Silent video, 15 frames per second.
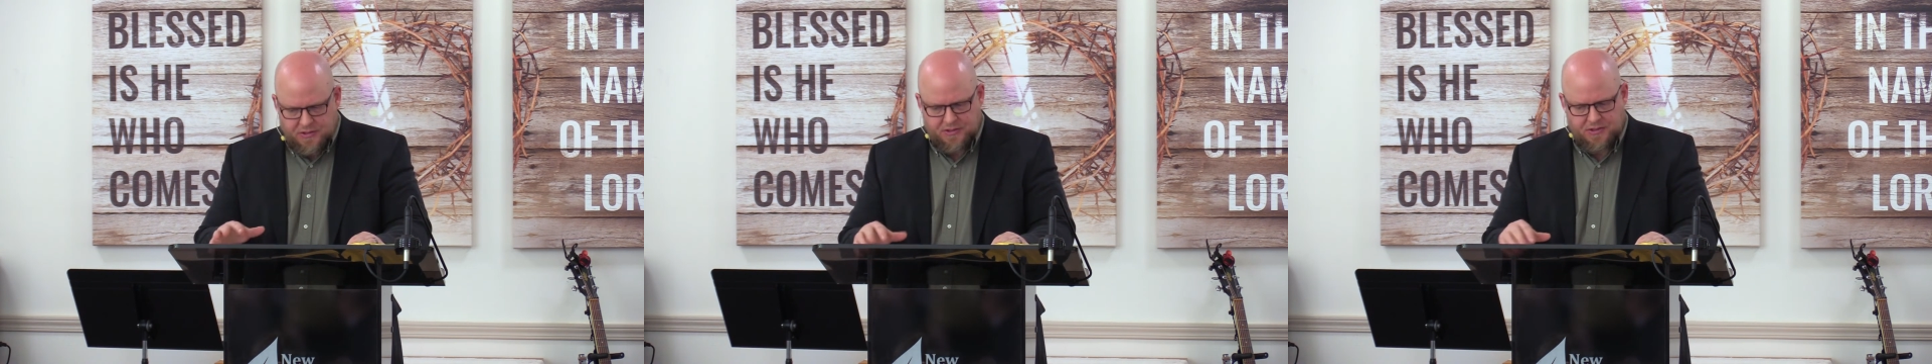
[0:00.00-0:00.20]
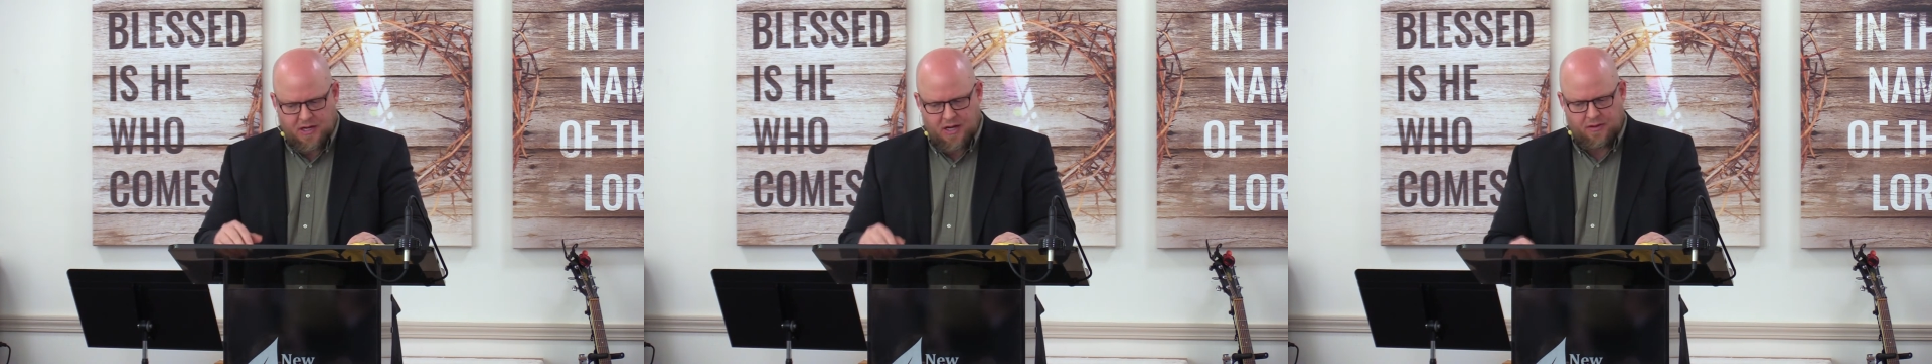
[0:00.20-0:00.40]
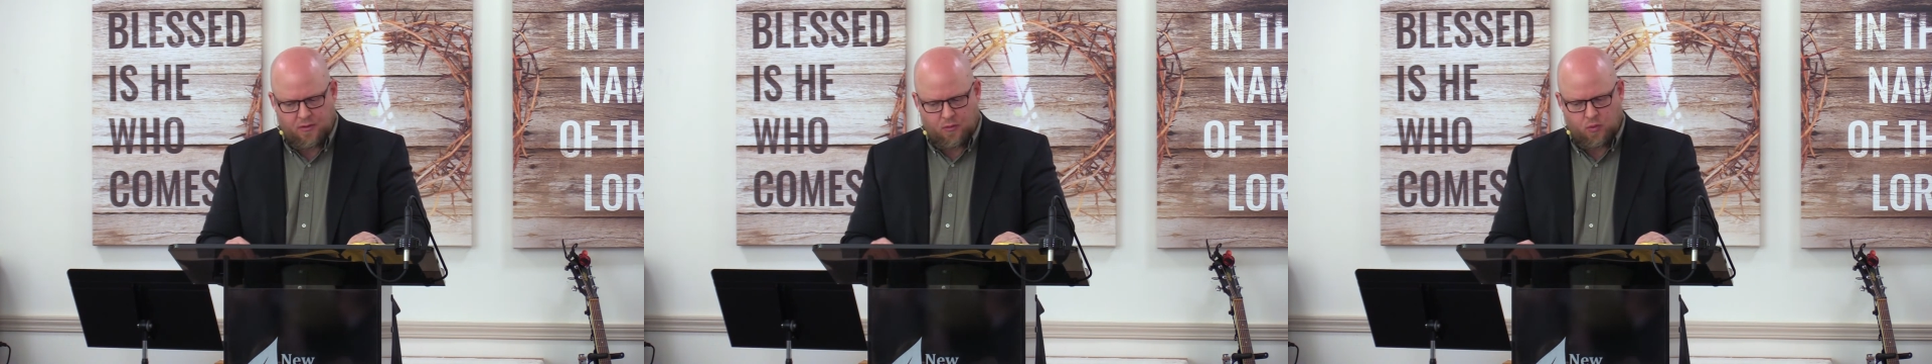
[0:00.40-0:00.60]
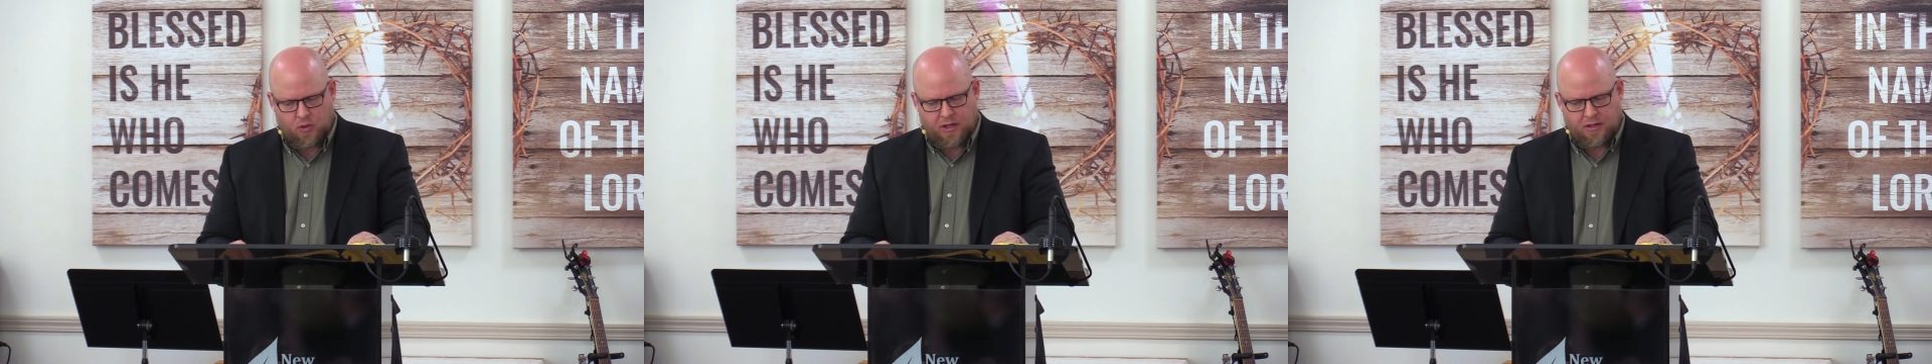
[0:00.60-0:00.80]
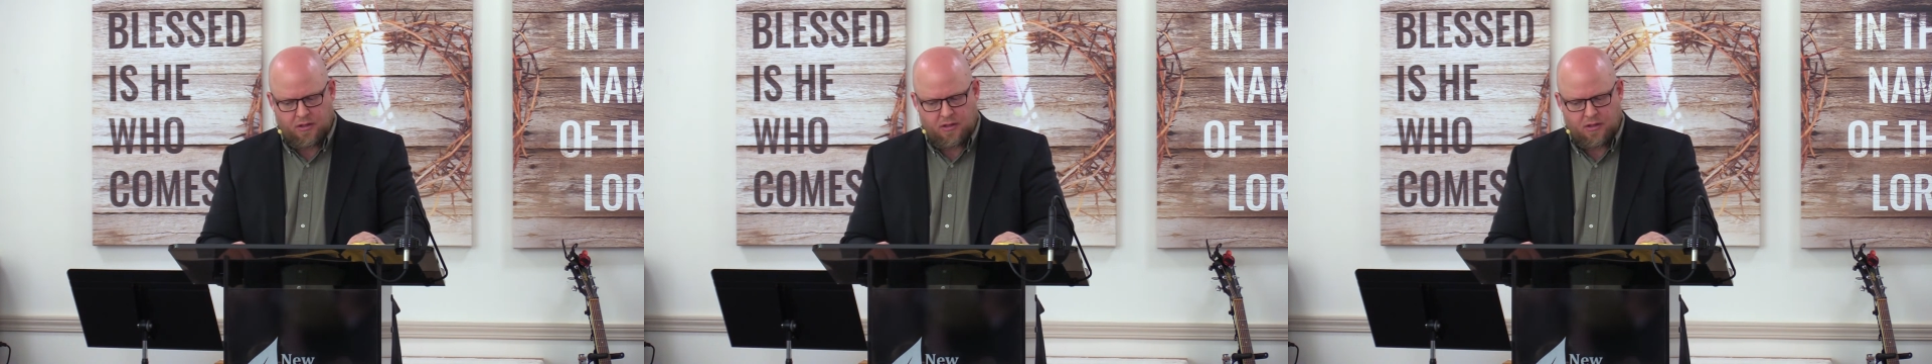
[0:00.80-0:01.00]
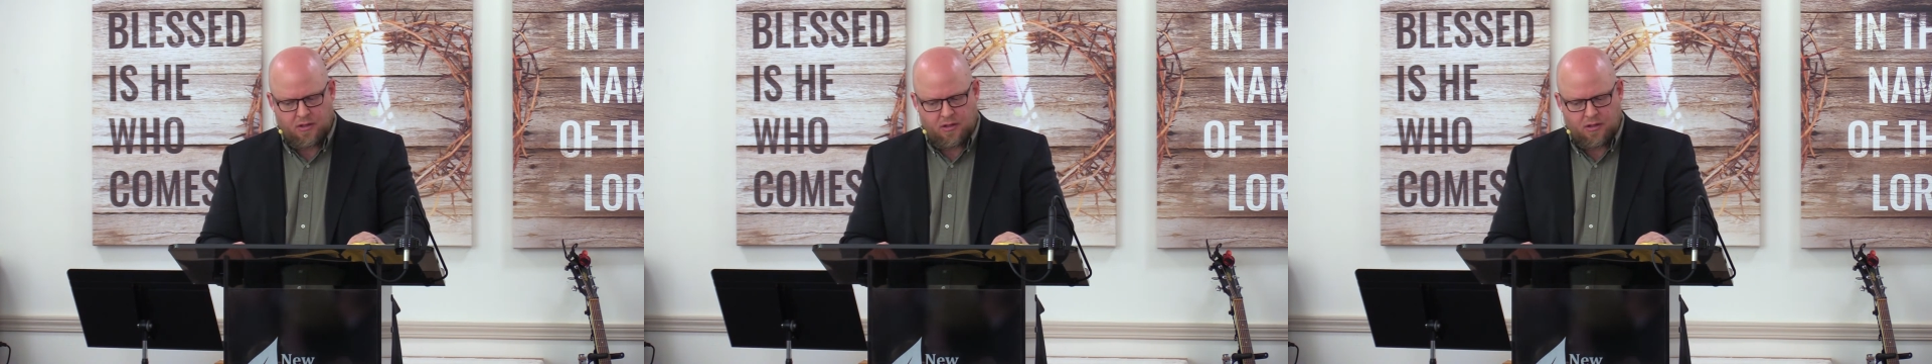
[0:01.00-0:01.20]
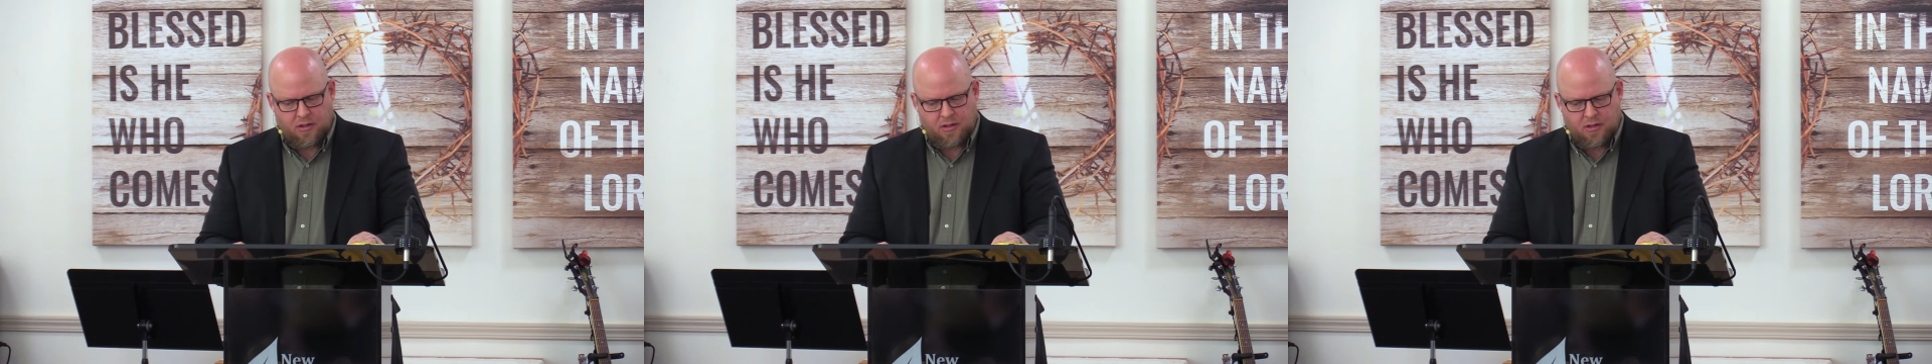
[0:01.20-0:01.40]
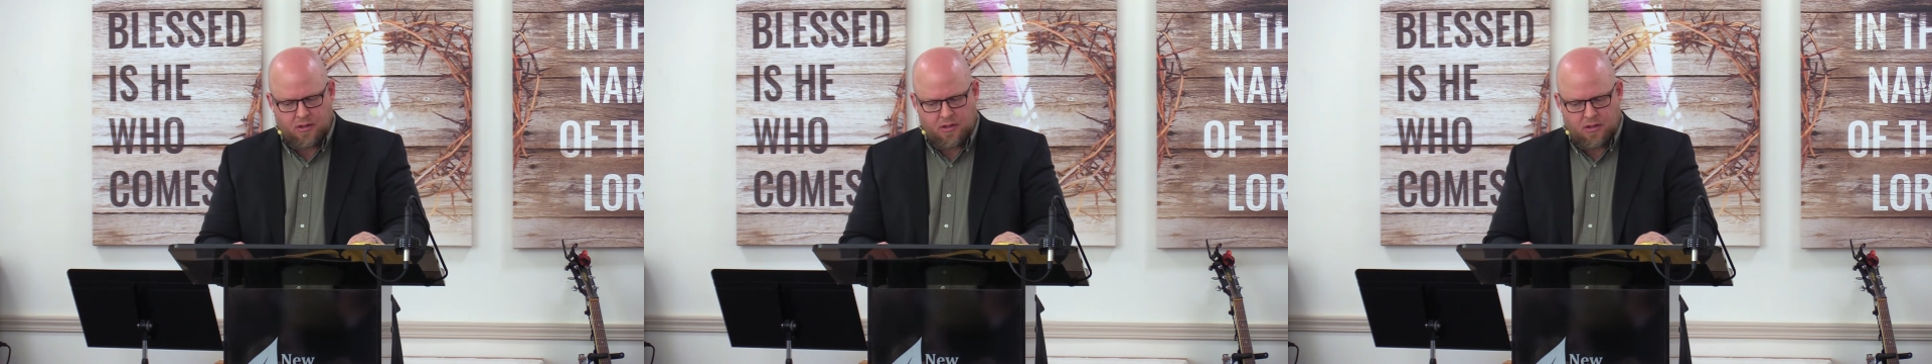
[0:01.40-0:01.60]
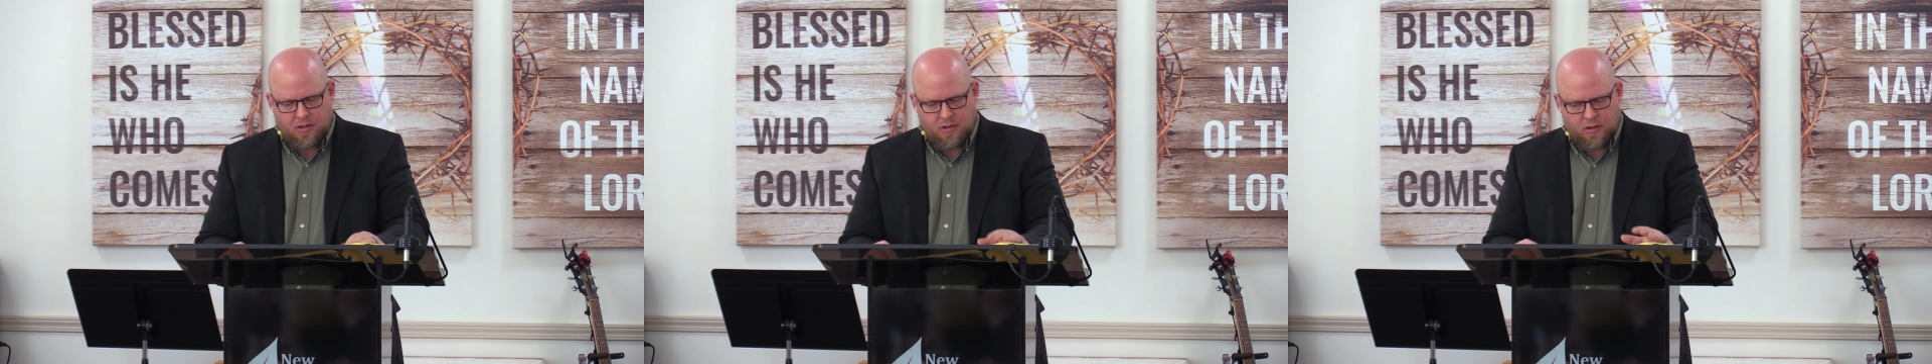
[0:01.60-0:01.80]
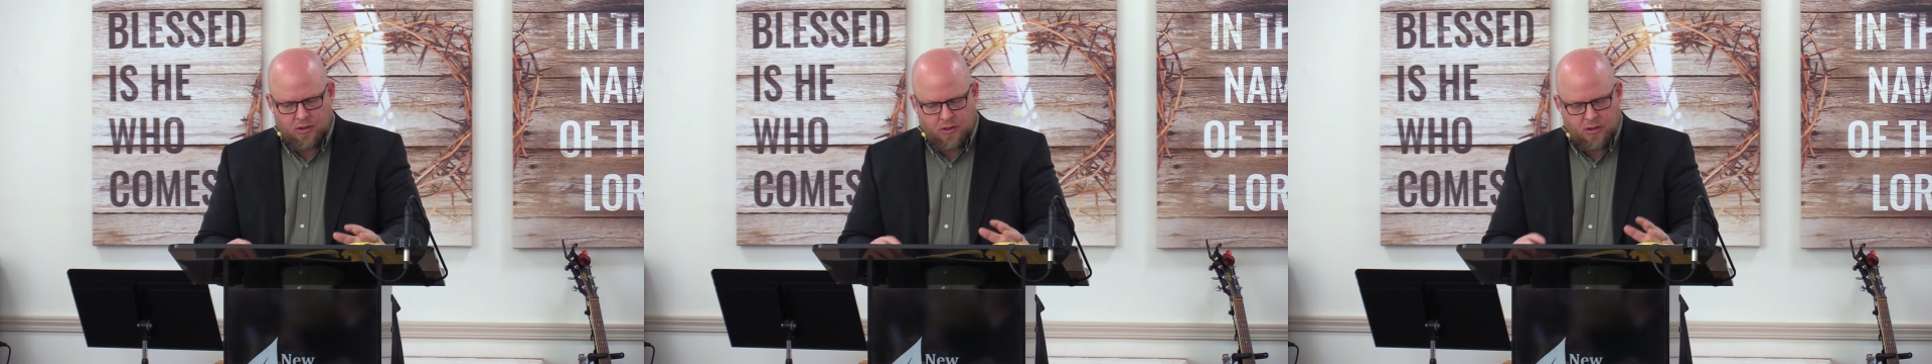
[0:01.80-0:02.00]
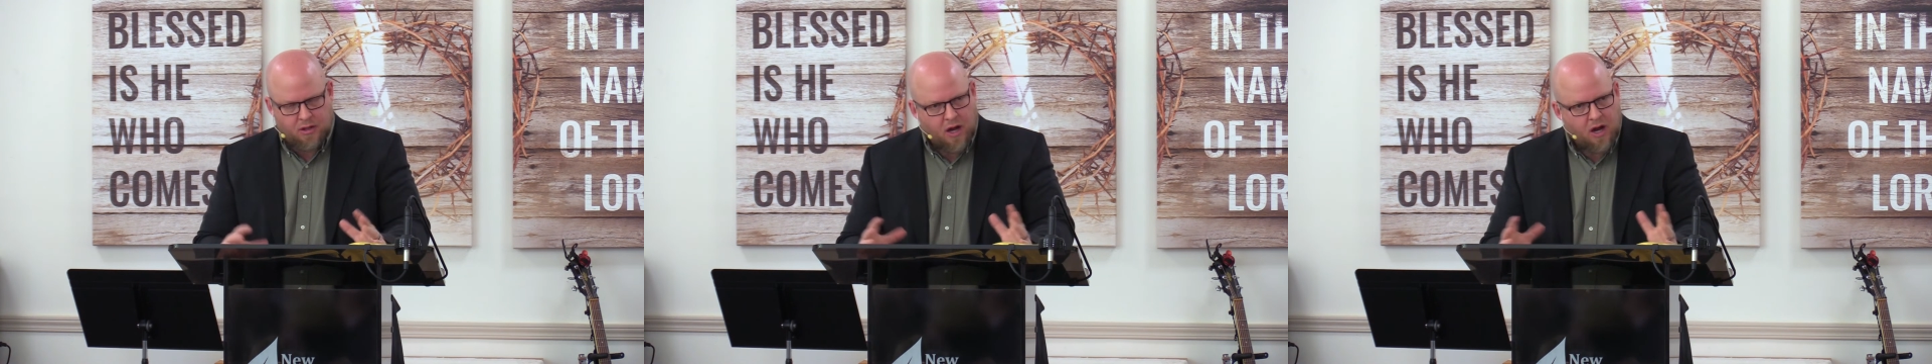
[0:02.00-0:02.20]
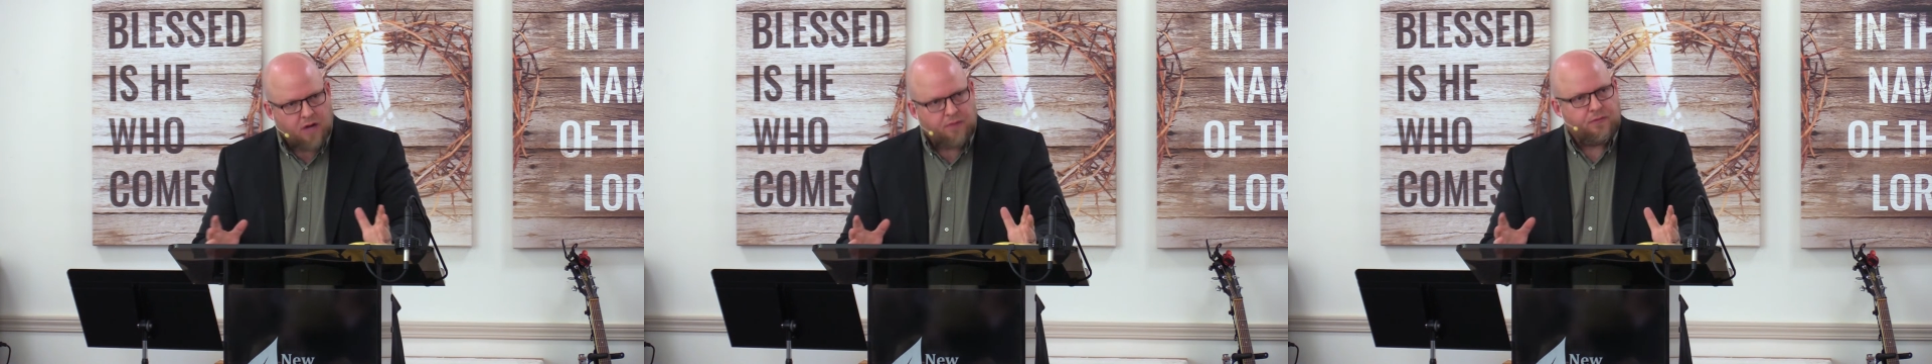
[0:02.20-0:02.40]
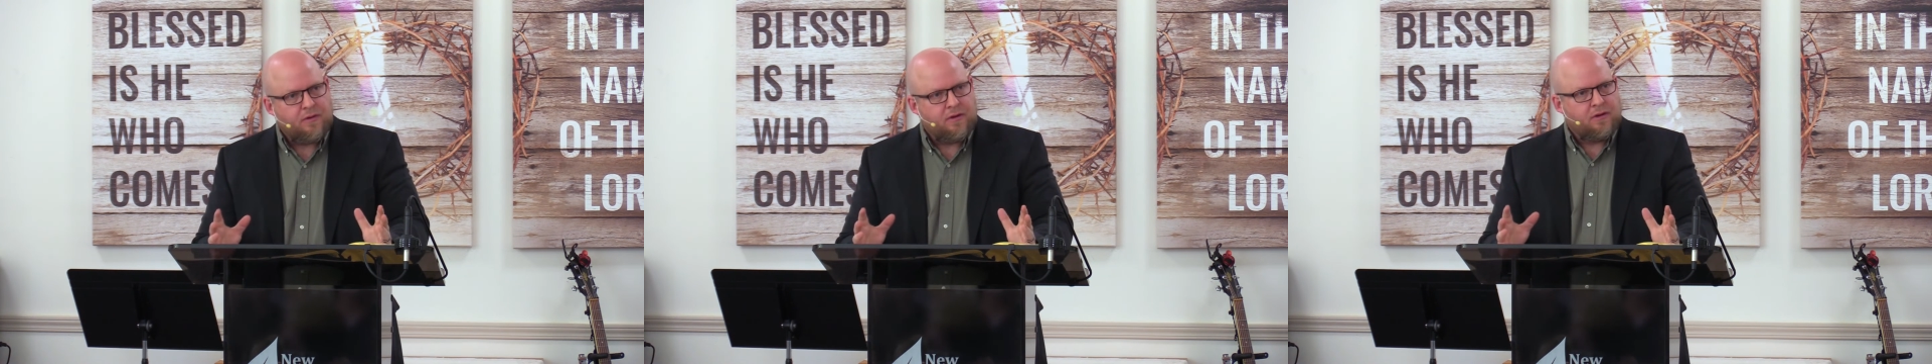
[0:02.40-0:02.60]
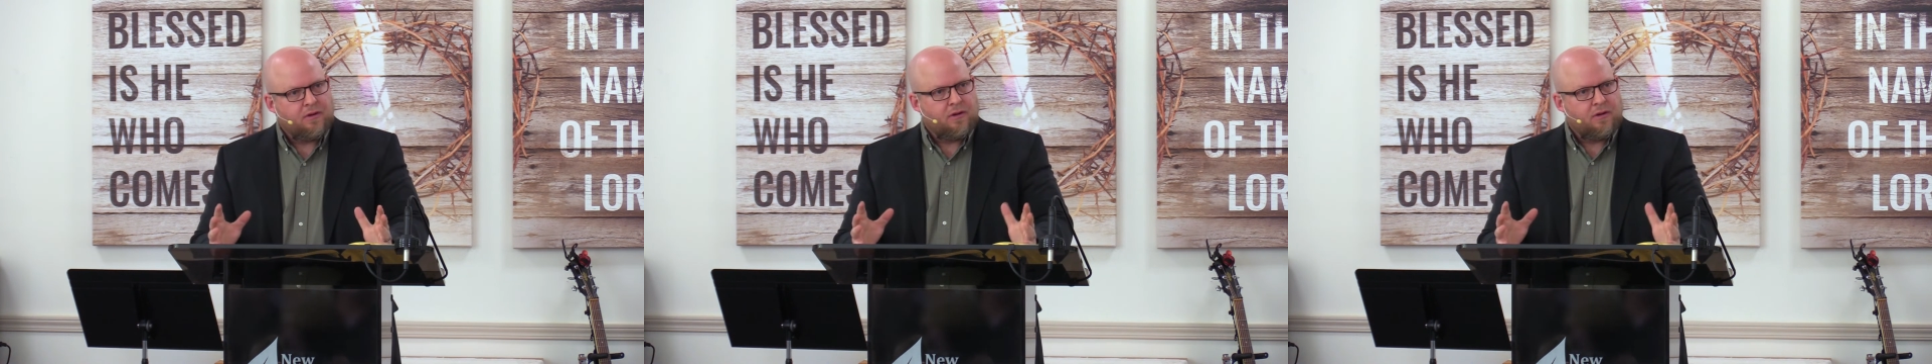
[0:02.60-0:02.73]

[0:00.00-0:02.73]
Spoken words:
to say that when God